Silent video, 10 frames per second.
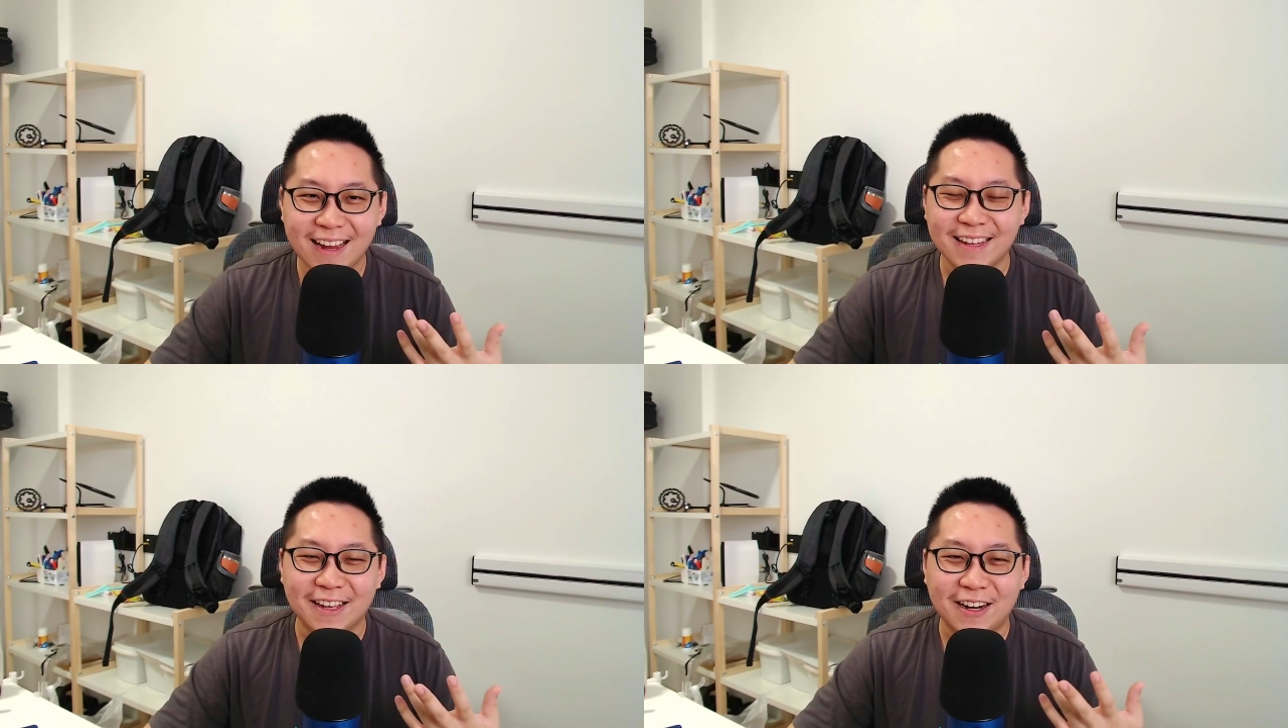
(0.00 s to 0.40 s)

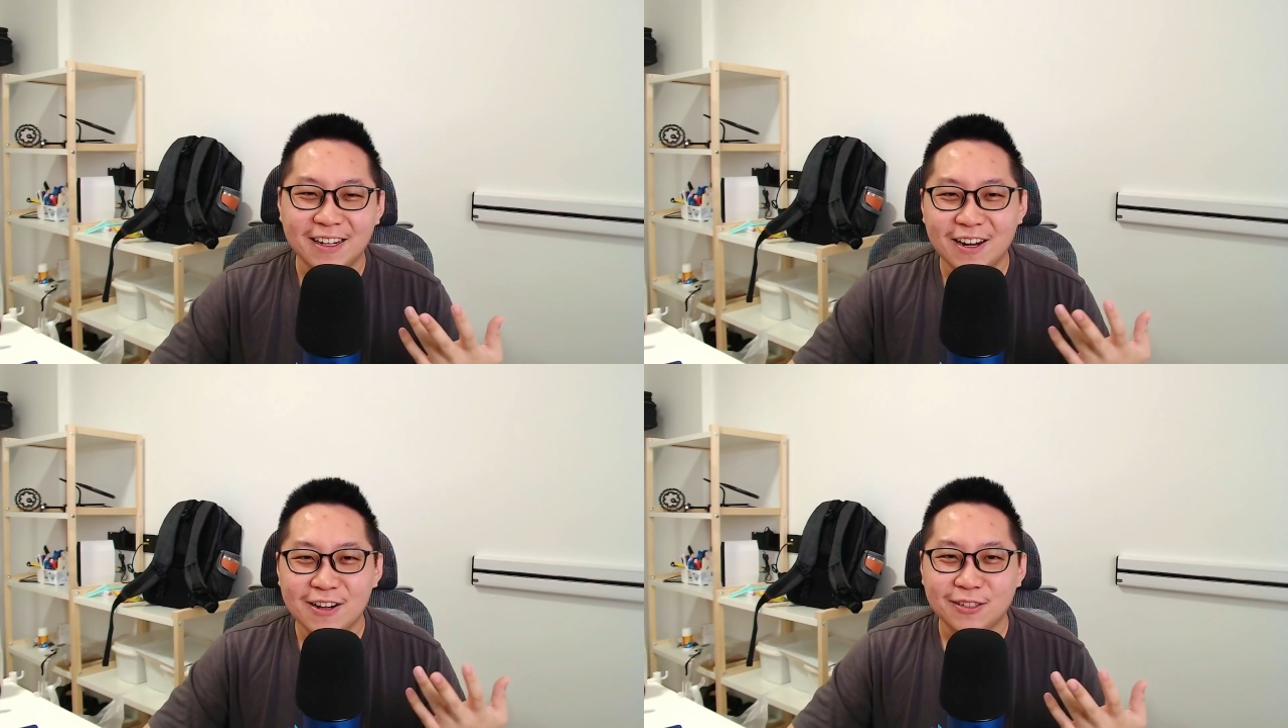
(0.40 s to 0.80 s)
Yeah,
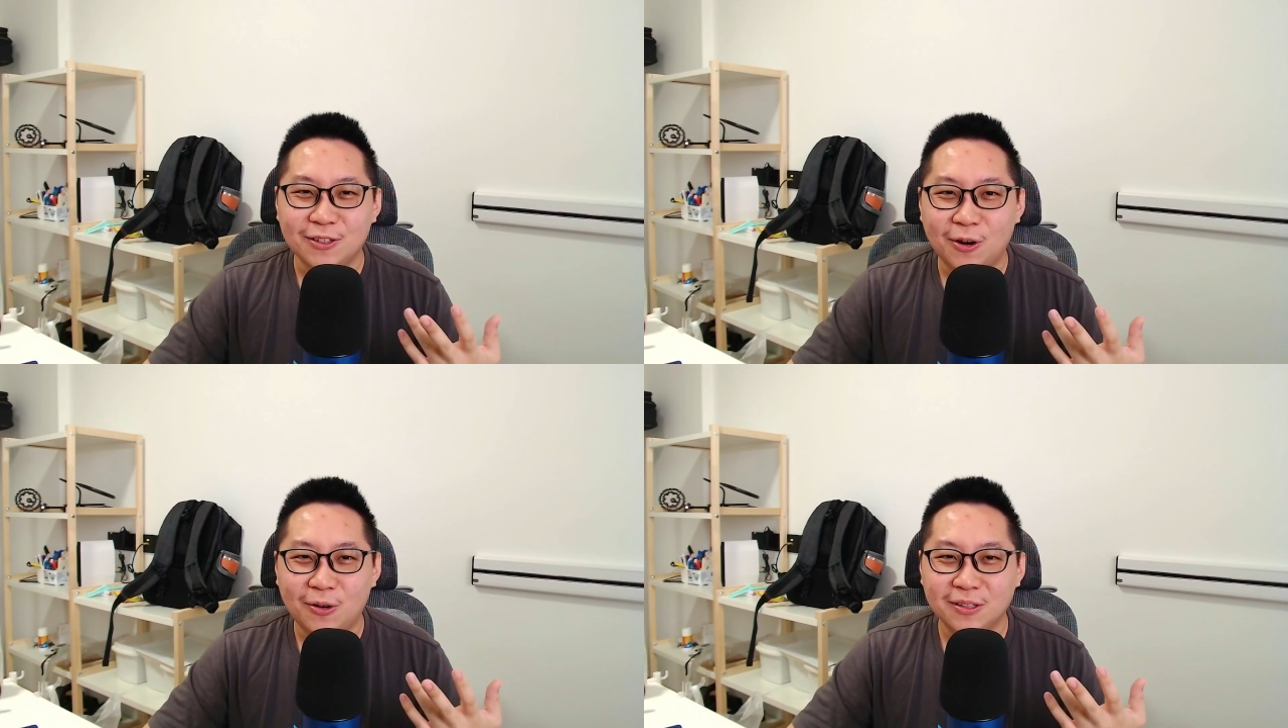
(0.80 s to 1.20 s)

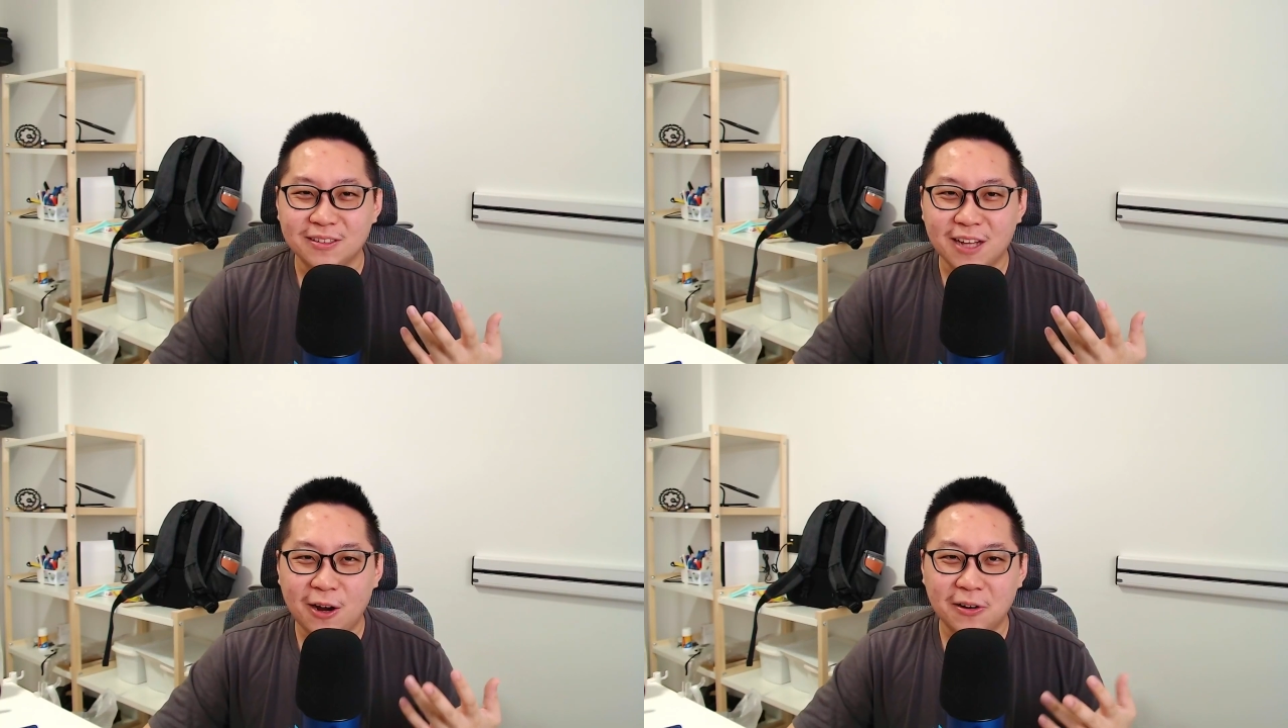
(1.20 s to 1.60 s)
so
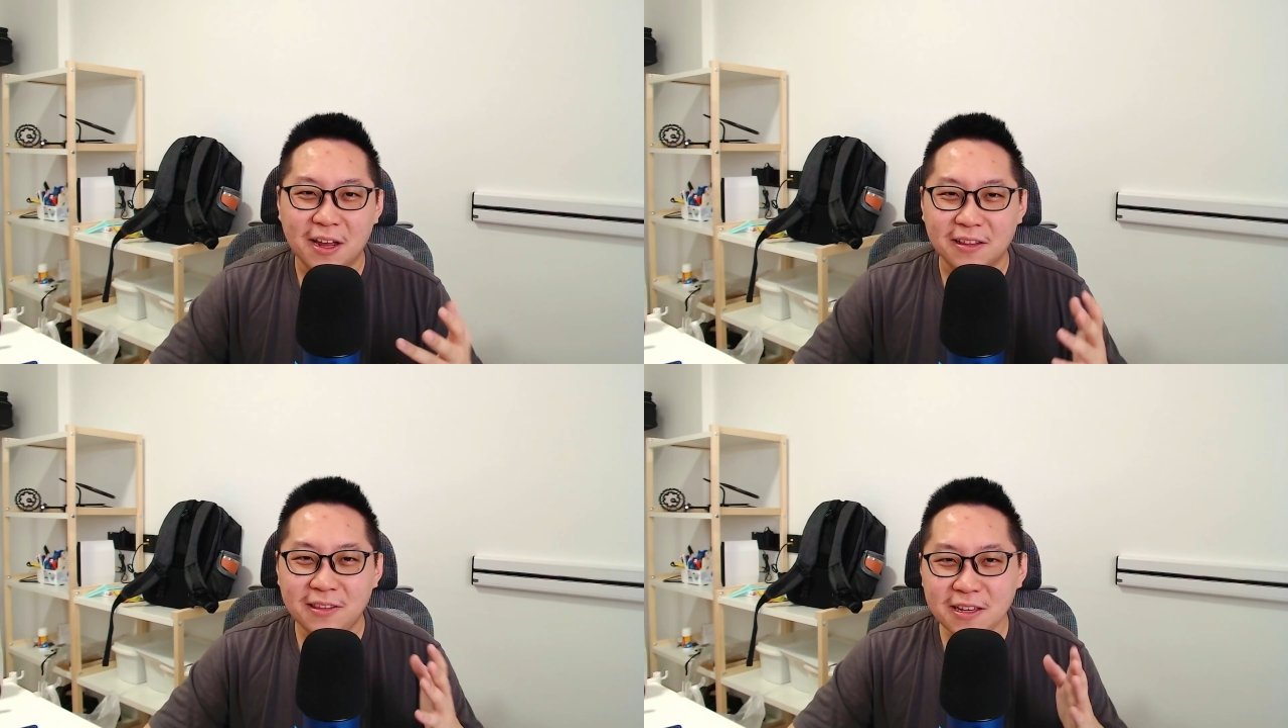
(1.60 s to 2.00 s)
now
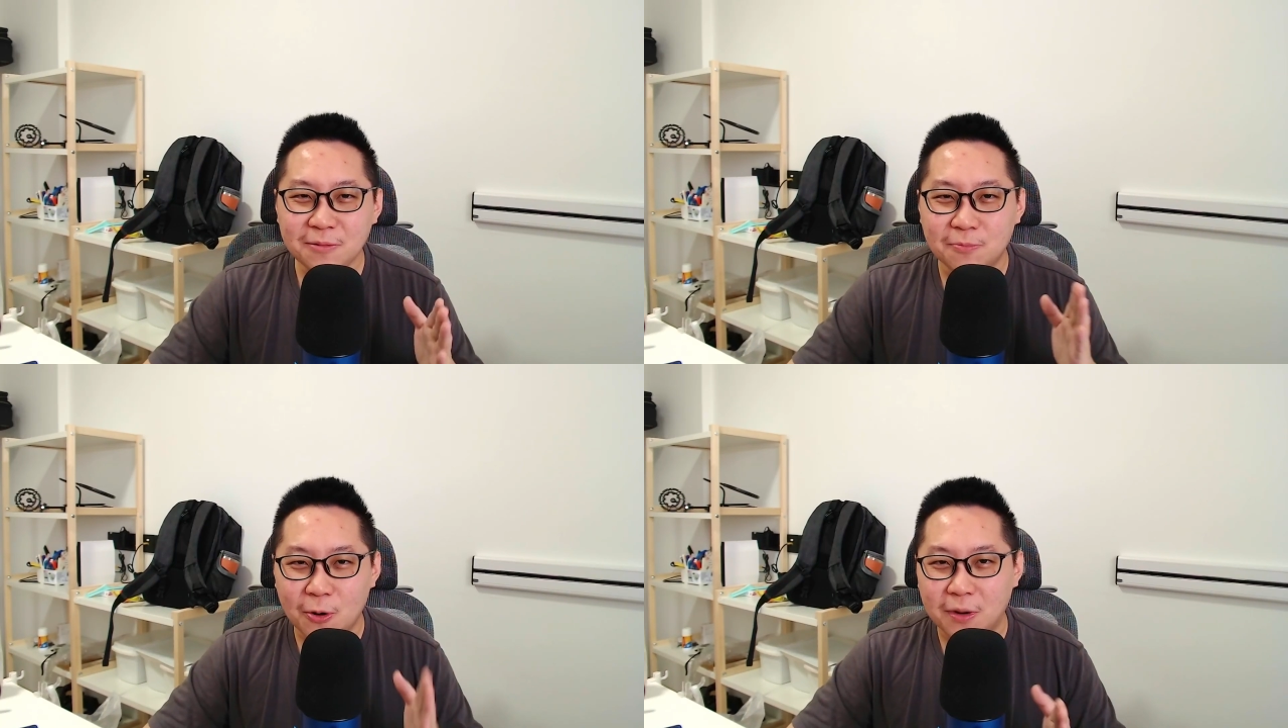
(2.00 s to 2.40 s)
at
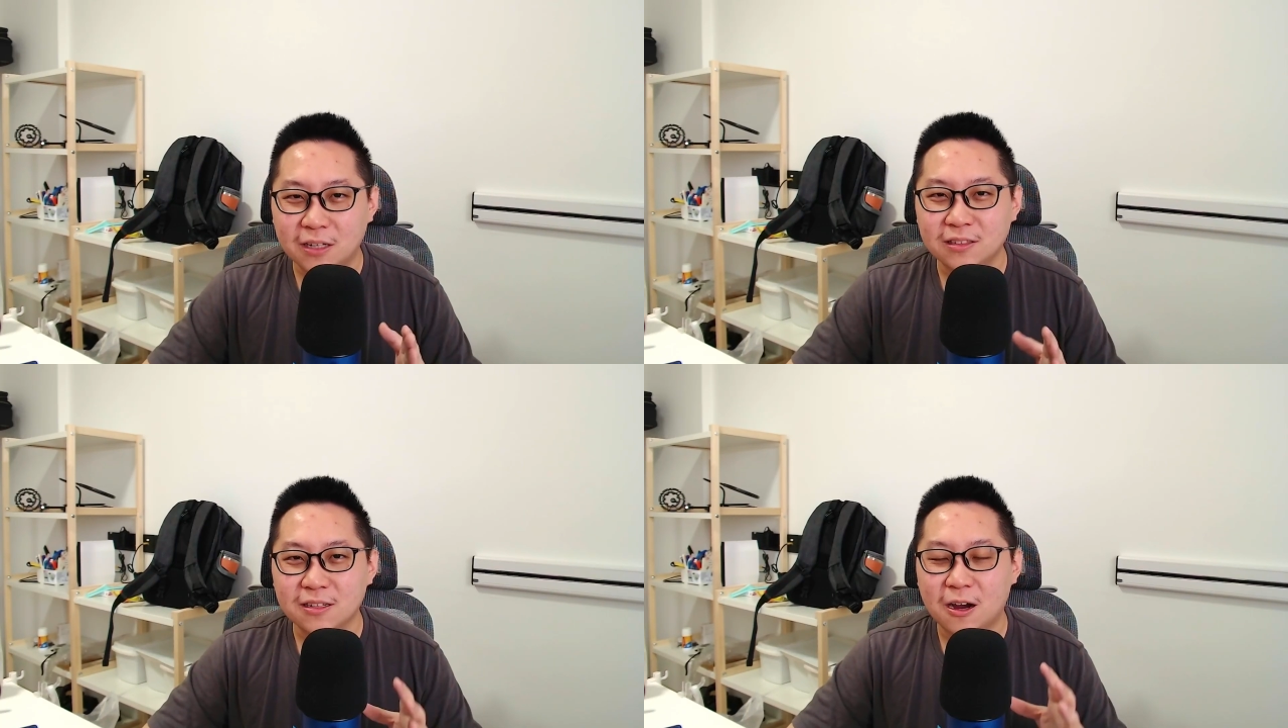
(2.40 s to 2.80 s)
this
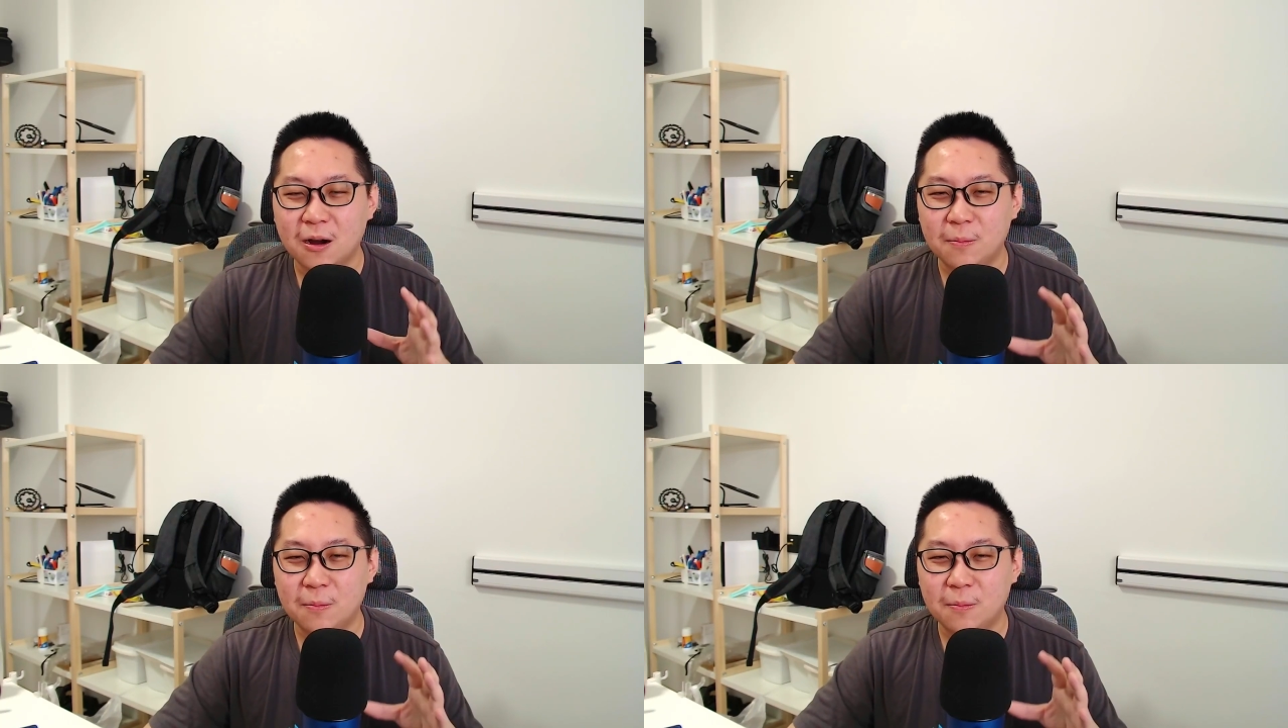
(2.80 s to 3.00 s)
moment,